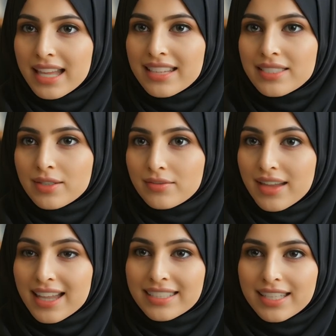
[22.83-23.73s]
And it's
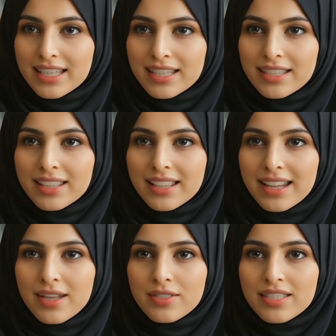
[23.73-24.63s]
fascinating, isn't it,
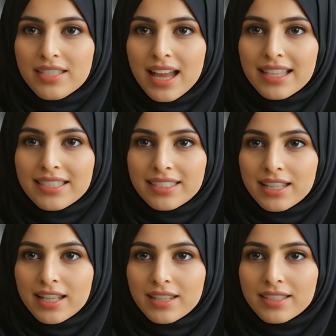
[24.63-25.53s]
how this idea,